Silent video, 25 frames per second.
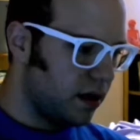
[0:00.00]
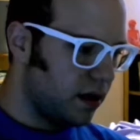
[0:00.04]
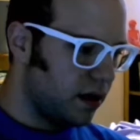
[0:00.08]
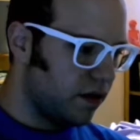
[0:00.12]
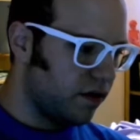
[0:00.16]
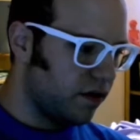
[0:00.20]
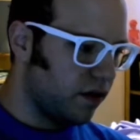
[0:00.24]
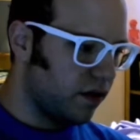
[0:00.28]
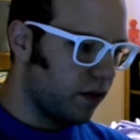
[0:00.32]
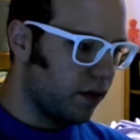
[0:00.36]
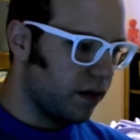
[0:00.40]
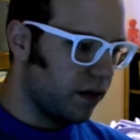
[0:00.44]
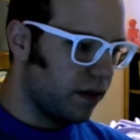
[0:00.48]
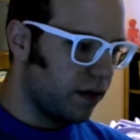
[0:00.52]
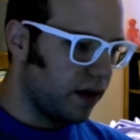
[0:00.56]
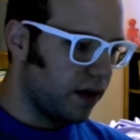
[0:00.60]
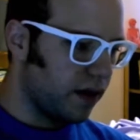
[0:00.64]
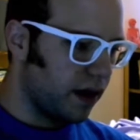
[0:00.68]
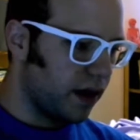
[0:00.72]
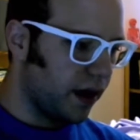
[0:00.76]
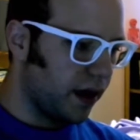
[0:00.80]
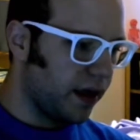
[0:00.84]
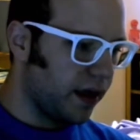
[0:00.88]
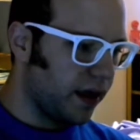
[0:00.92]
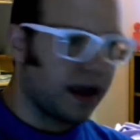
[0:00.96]
So,
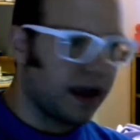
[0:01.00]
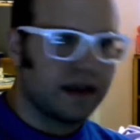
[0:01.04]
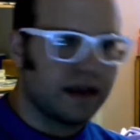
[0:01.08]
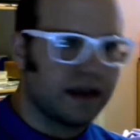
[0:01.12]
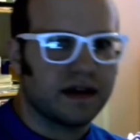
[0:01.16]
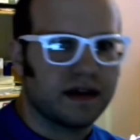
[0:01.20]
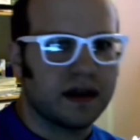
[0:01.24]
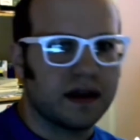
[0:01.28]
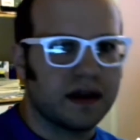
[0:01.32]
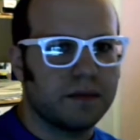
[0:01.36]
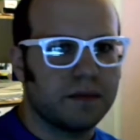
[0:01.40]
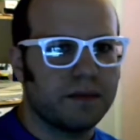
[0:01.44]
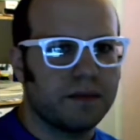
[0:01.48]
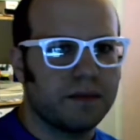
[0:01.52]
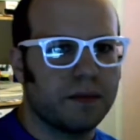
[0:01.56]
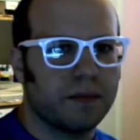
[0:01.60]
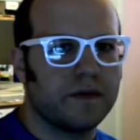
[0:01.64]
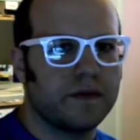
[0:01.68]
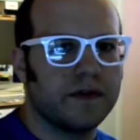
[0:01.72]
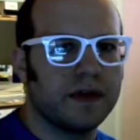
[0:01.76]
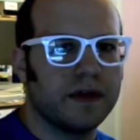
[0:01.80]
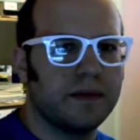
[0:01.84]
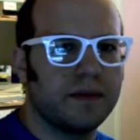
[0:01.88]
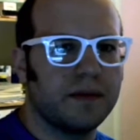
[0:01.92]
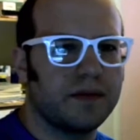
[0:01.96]
like I said, it
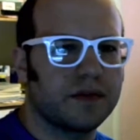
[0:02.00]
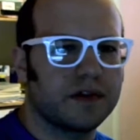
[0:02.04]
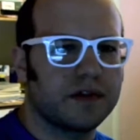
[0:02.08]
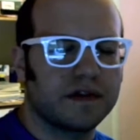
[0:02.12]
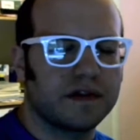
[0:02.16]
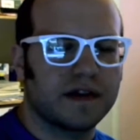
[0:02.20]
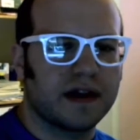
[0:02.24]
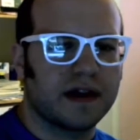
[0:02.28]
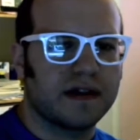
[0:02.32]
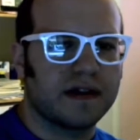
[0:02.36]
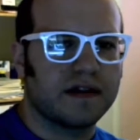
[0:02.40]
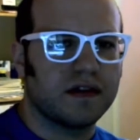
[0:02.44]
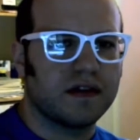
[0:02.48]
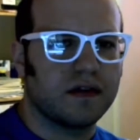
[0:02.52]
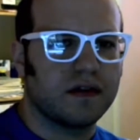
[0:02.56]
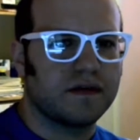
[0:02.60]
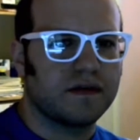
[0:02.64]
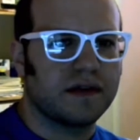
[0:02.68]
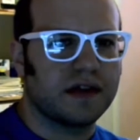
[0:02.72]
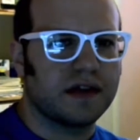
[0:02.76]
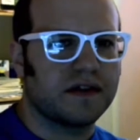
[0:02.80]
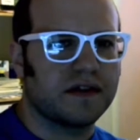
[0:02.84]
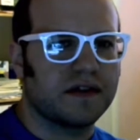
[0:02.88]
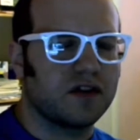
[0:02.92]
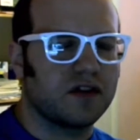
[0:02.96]
really borders on
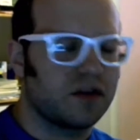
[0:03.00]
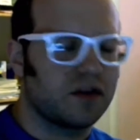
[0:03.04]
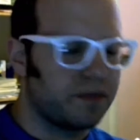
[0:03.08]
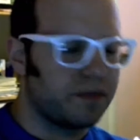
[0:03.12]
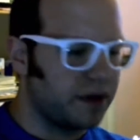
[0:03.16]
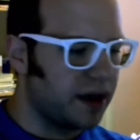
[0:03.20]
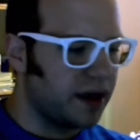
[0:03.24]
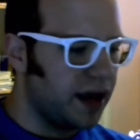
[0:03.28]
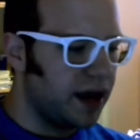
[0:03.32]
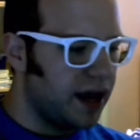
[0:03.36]
self-insert, but